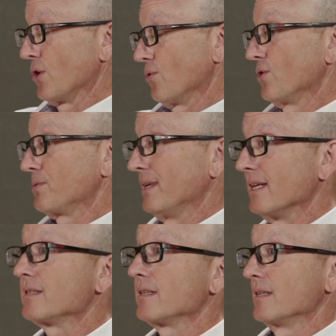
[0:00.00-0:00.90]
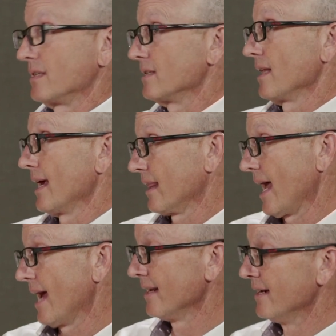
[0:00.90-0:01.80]
So there's been instances
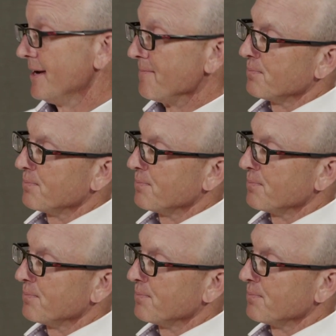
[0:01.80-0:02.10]
like that.